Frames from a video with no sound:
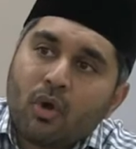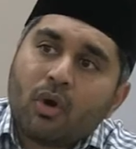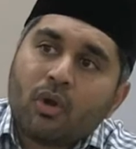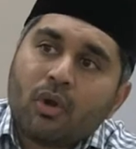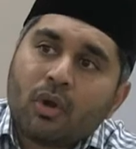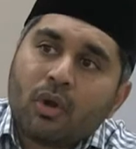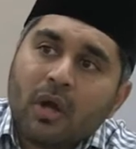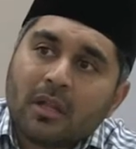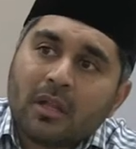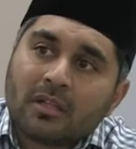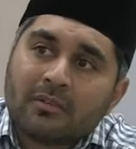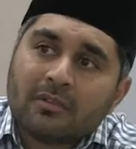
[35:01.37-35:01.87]

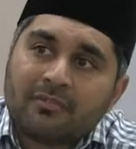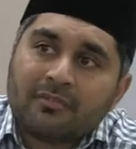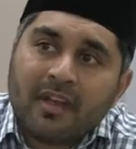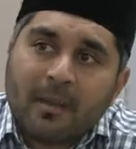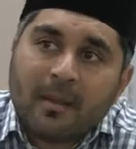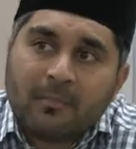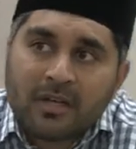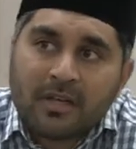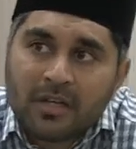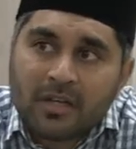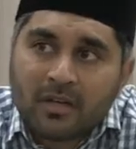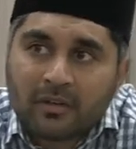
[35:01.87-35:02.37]
on the
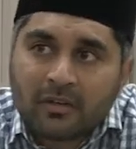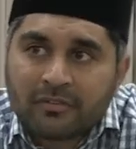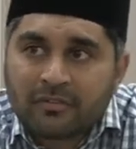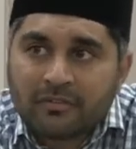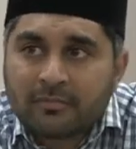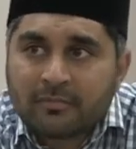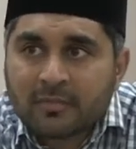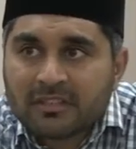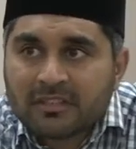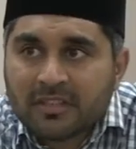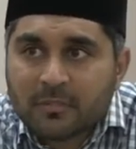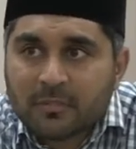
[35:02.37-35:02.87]
family of
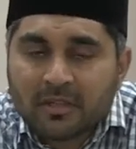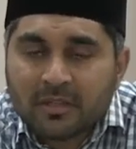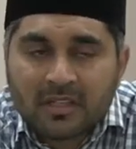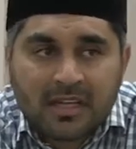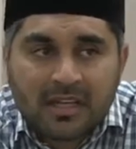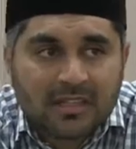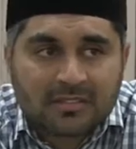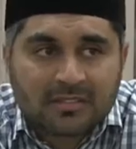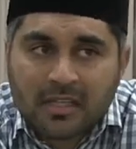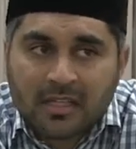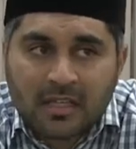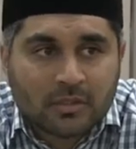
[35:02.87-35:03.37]
Masih Maud
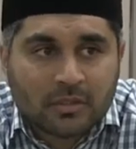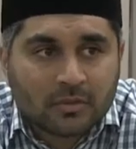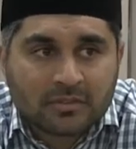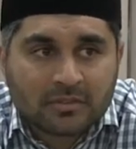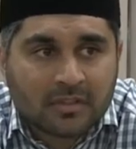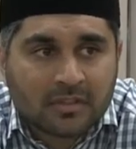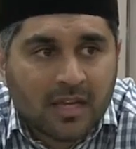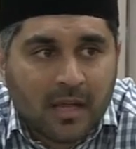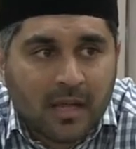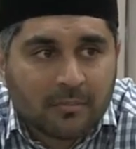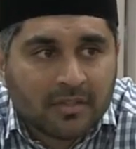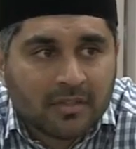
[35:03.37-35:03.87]

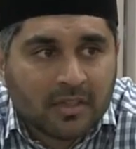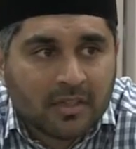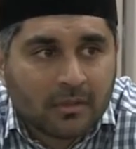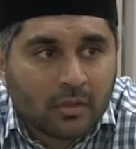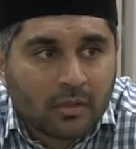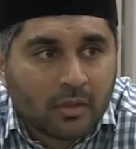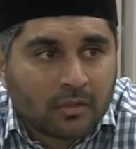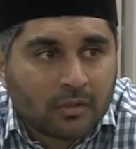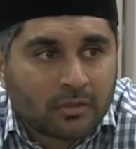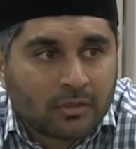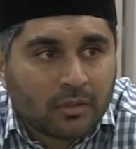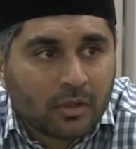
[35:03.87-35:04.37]
that
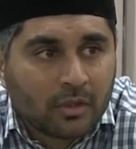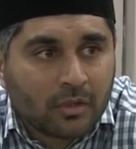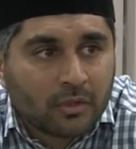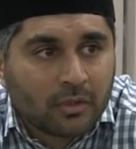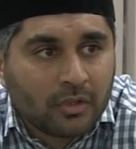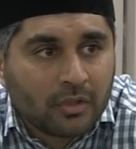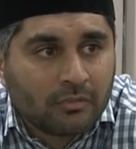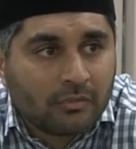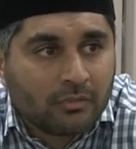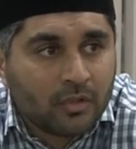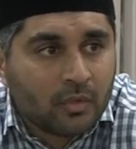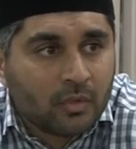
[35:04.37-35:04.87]
look,
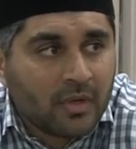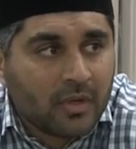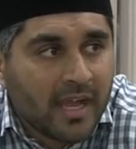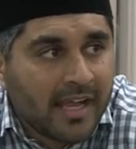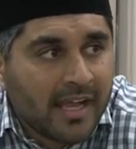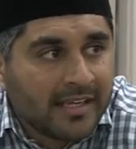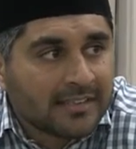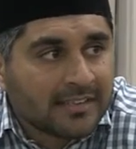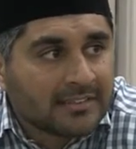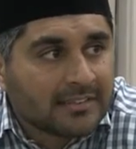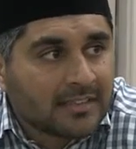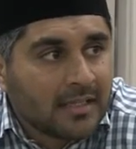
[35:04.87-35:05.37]
if you
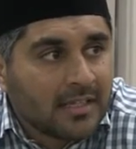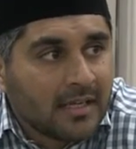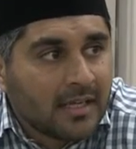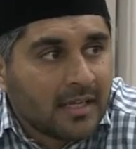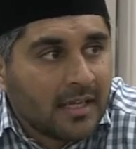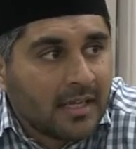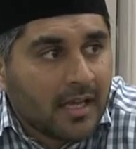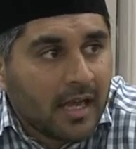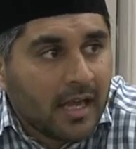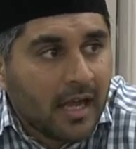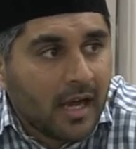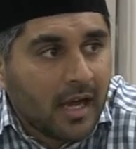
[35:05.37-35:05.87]
guys
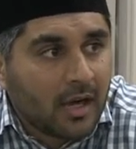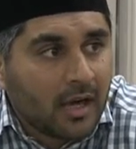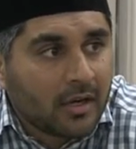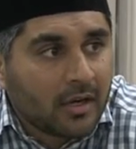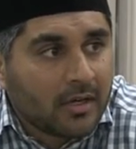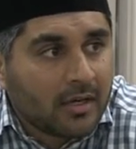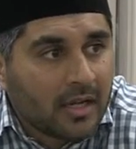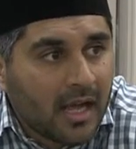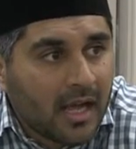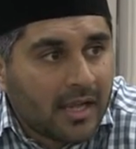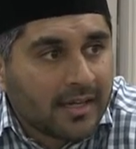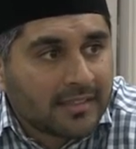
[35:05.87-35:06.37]
are
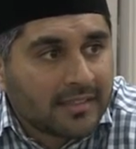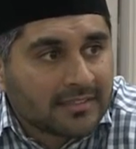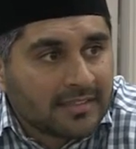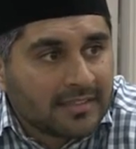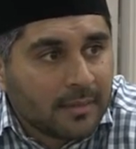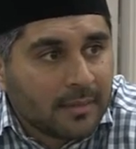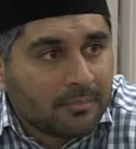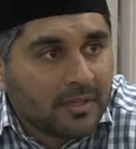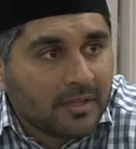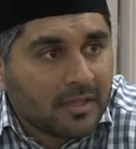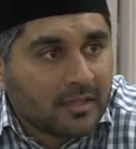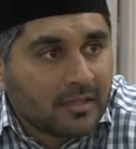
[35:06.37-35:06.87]
not
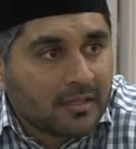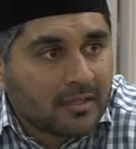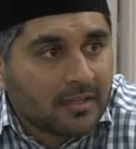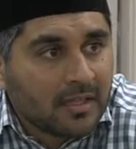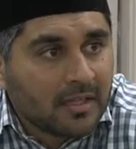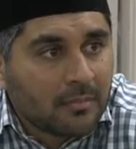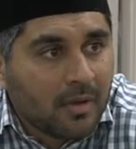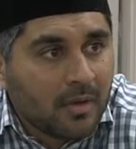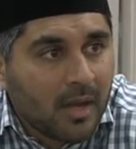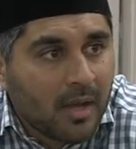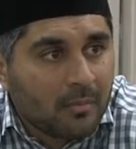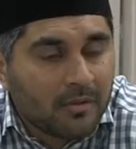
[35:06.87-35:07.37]
accepting the
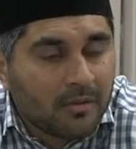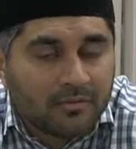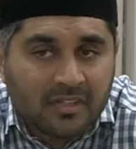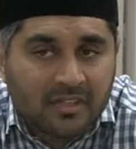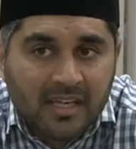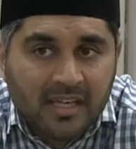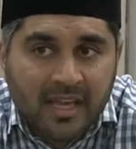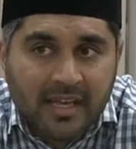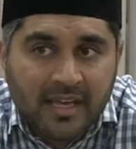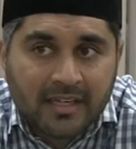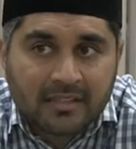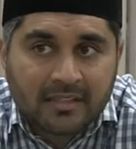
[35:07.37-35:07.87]
Imam of the
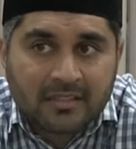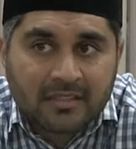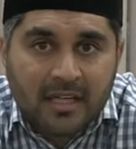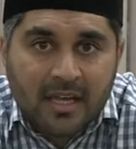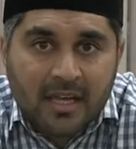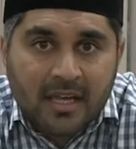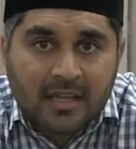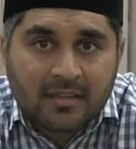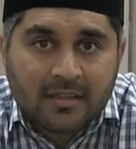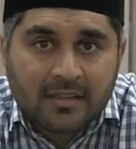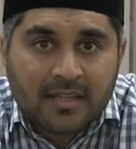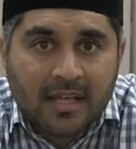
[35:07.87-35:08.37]
age,
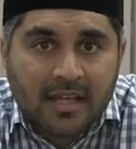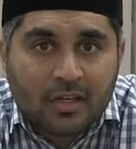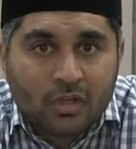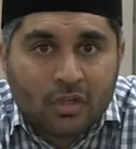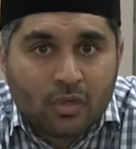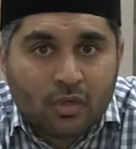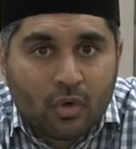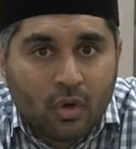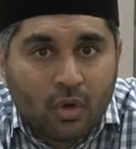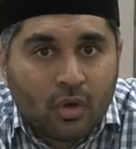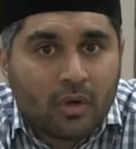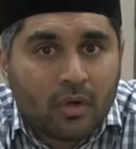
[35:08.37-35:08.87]
then
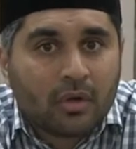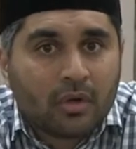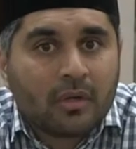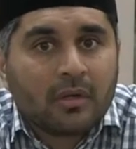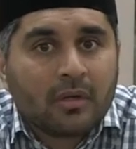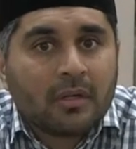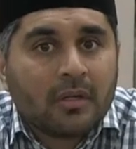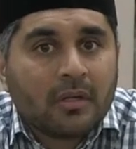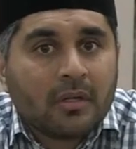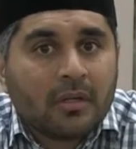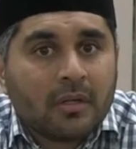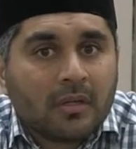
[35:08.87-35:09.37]
your
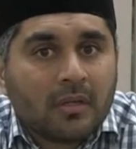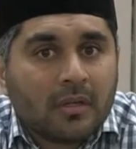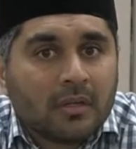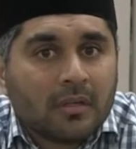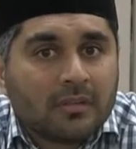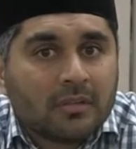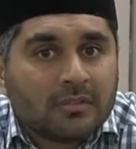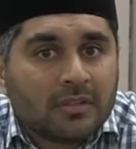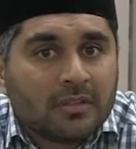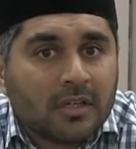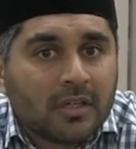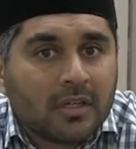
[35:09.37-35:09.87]

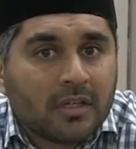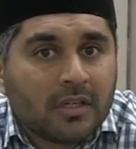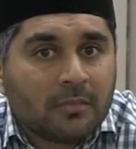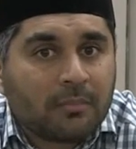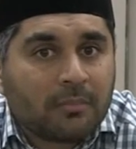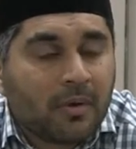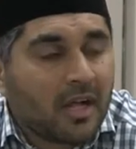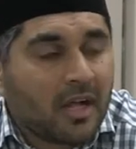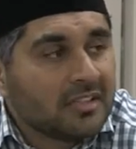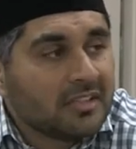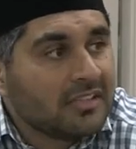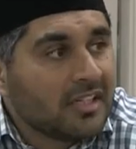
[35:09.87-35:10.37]

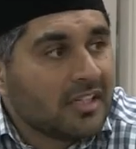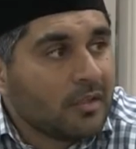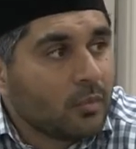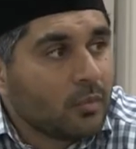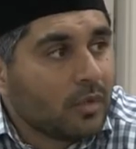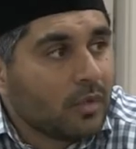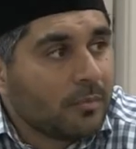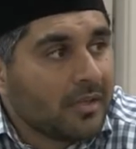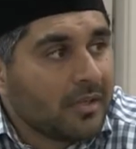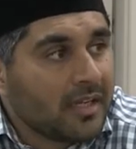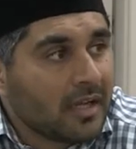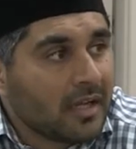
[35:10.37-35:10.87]
progeny will
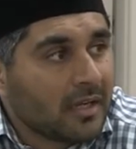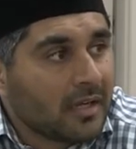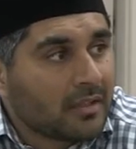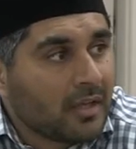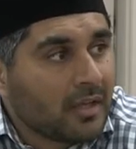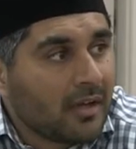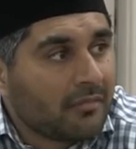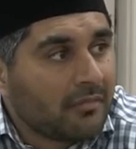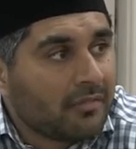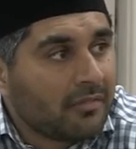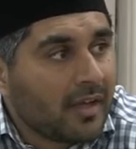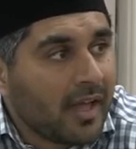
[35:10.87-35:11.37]
be cut
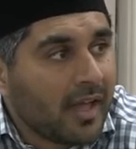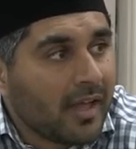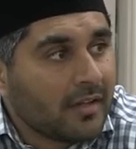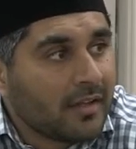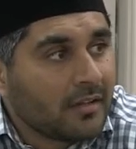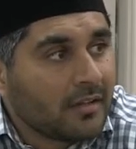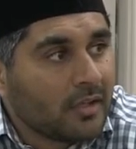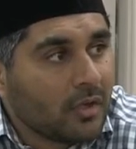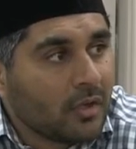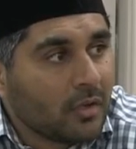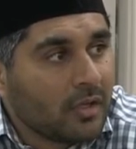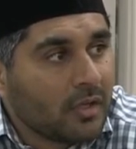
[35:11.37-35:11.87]
off. And
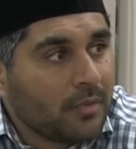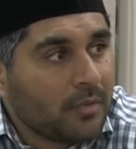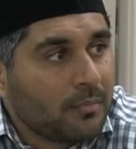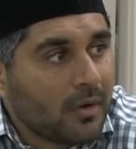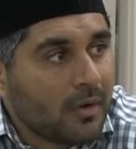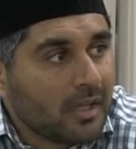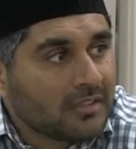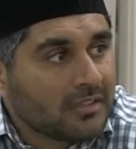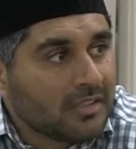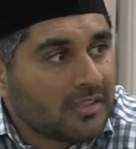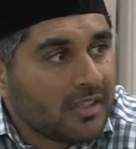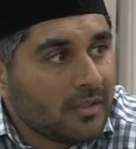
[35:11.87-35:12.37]
the only
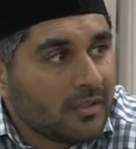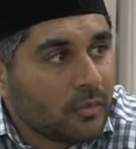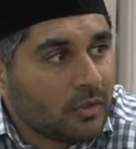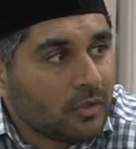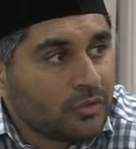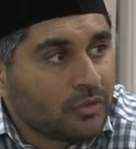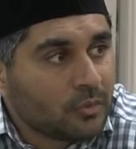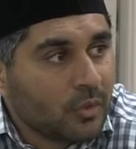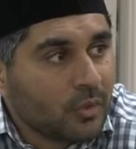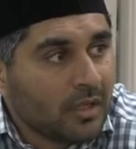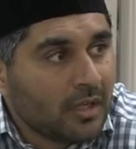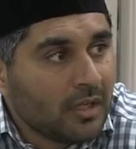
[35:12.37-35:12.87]
progeny which
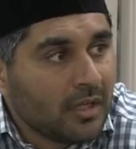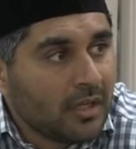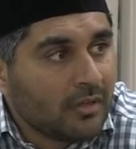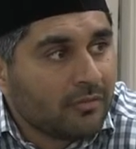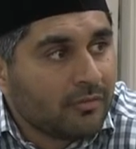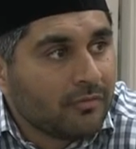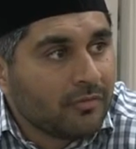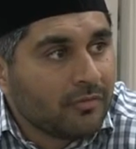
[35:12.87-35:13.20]
will live